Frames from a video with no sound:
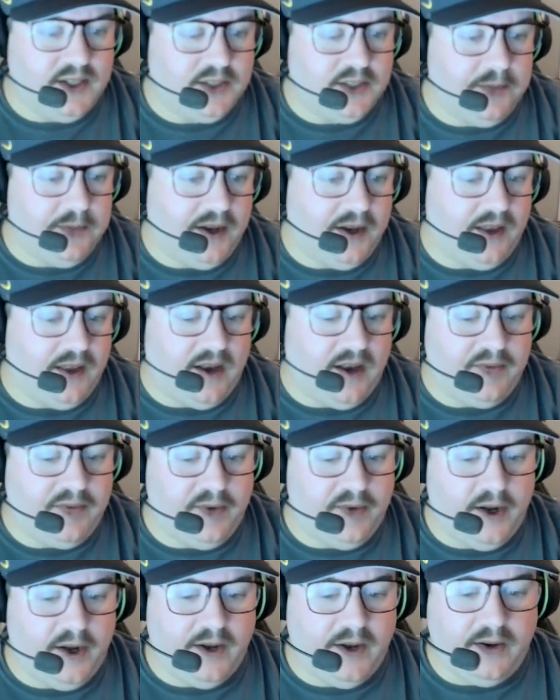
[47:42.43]
It's been a lot of
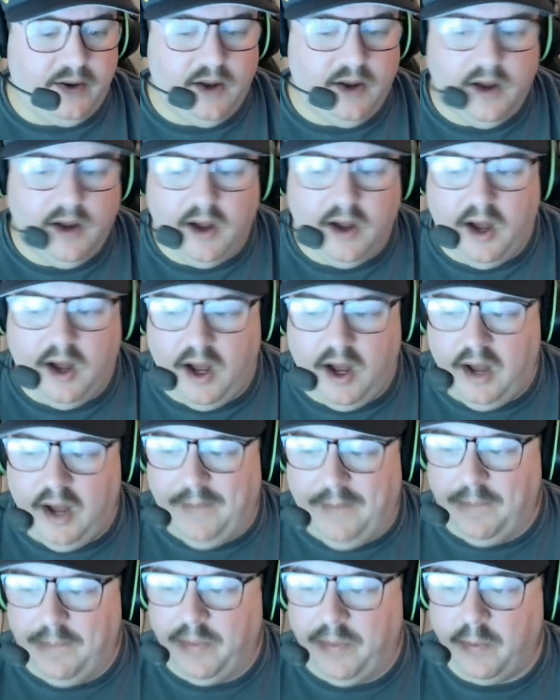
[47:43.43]
fun.
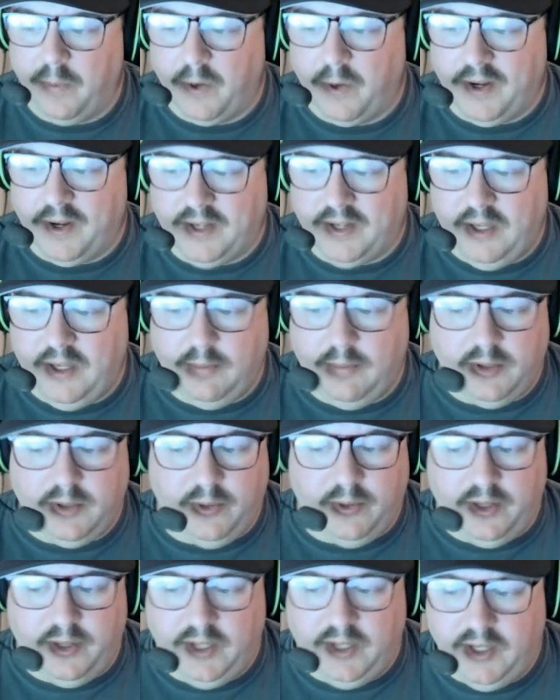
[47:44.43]
We're going to keep
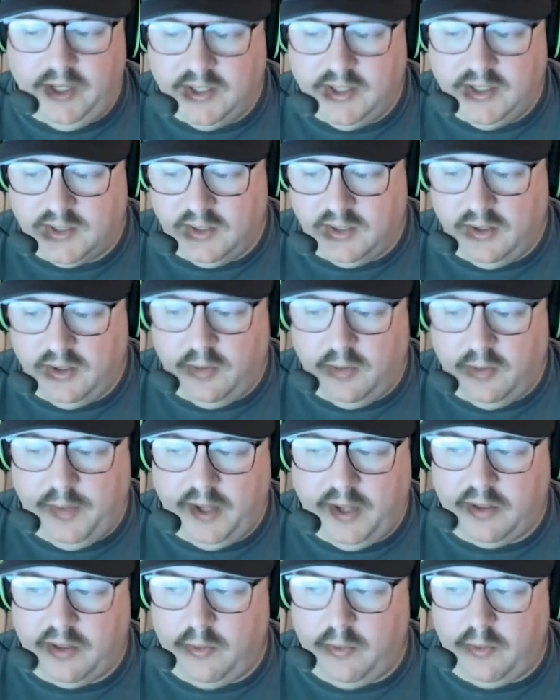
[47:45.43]
doing these a little
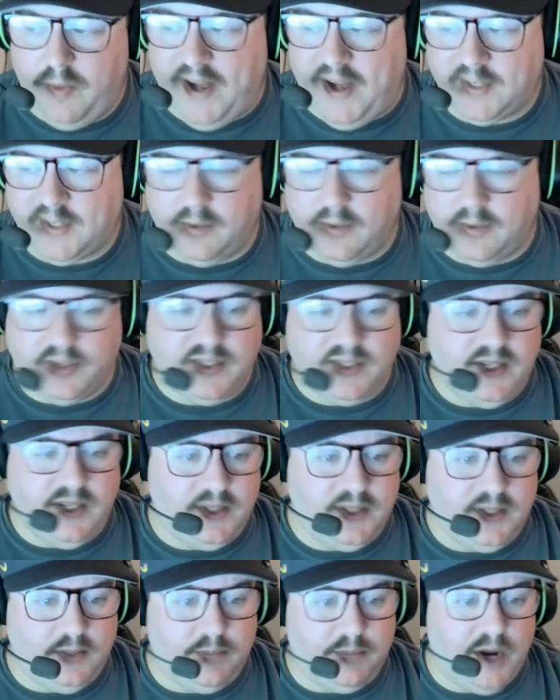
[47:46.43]
bit through basketball
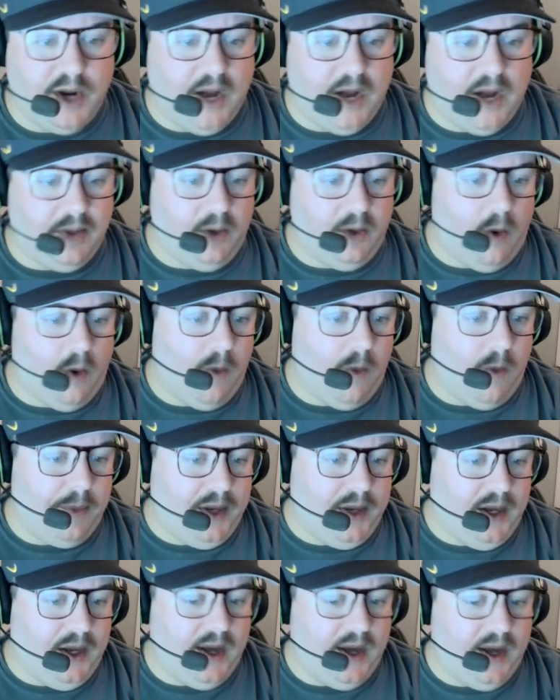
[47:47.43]
season. Probably won't
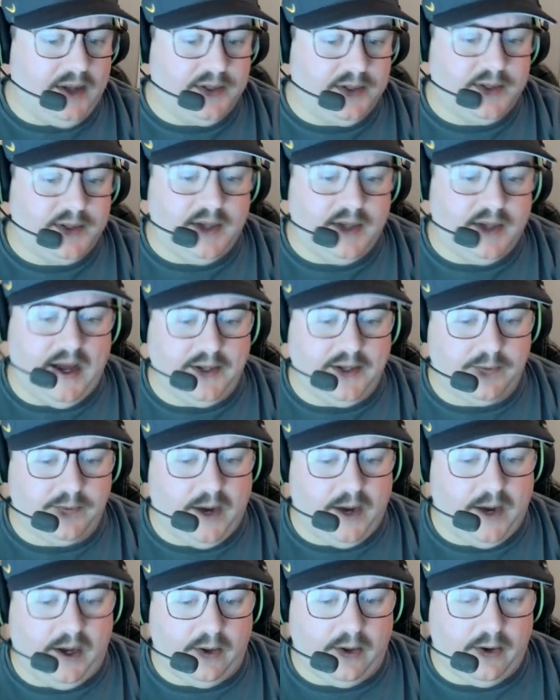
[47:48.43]
be as
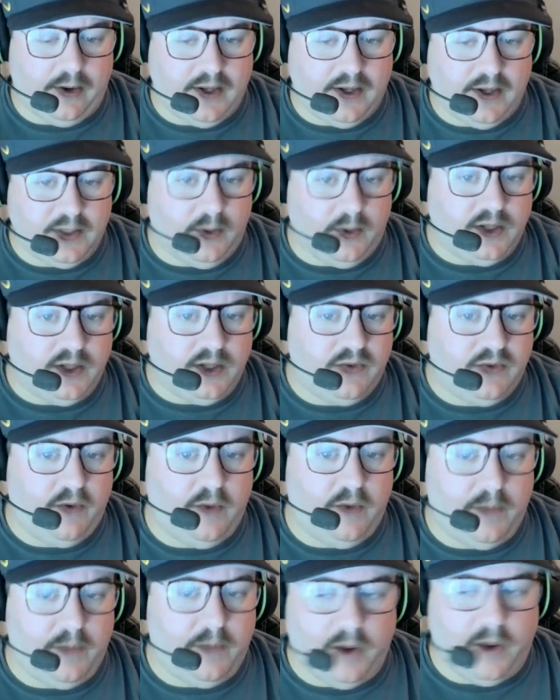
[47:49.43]
regular as it was for
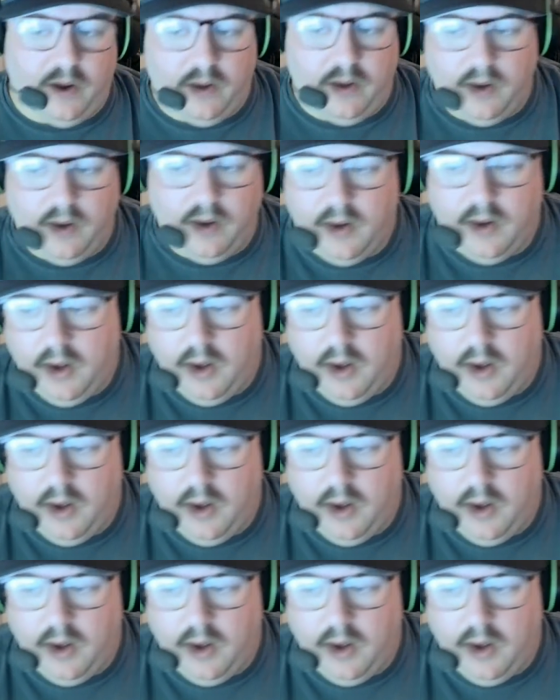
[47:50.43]
football.